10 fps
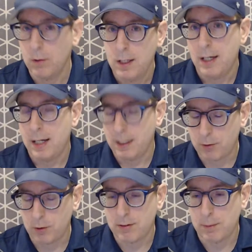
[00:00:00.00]
And of
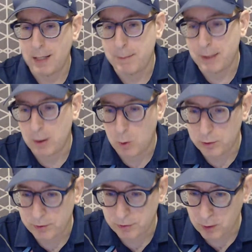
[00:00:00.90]
course, they're blaming
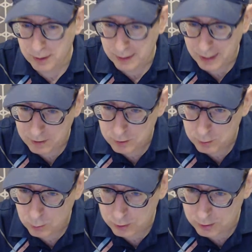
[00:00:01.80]
COVID for all of that.
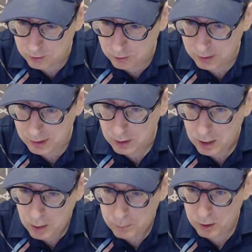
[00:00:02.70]
Gordon Duncan,
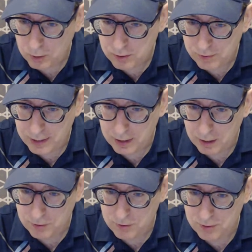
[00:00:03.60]
we also have had a
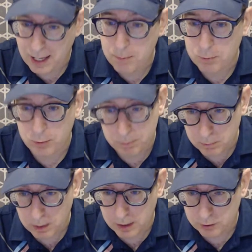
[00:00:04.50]
lot of scams with
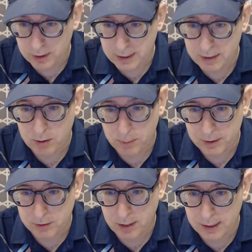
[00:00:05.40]
Chinese coming to
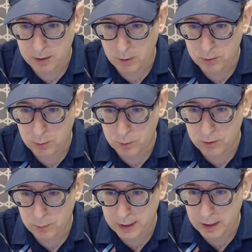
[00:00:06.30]
Thailand. Also, once
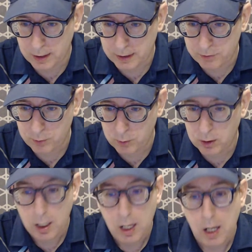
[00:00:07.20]
a week, I get a phone
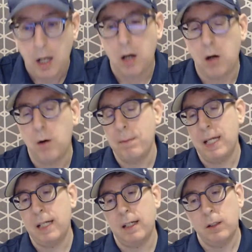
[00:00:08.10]
call. Oh,
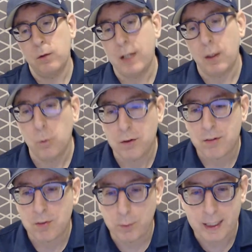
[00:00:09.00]
mate, you get once
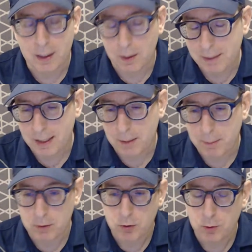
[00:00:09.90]
a week. I'm getting
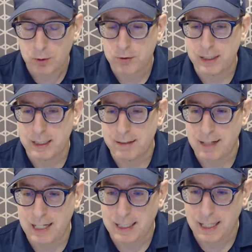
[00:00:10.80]
about 2 or 3 a
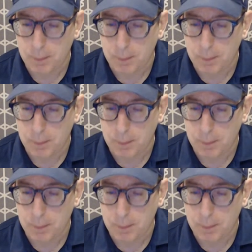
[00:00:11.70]
day now.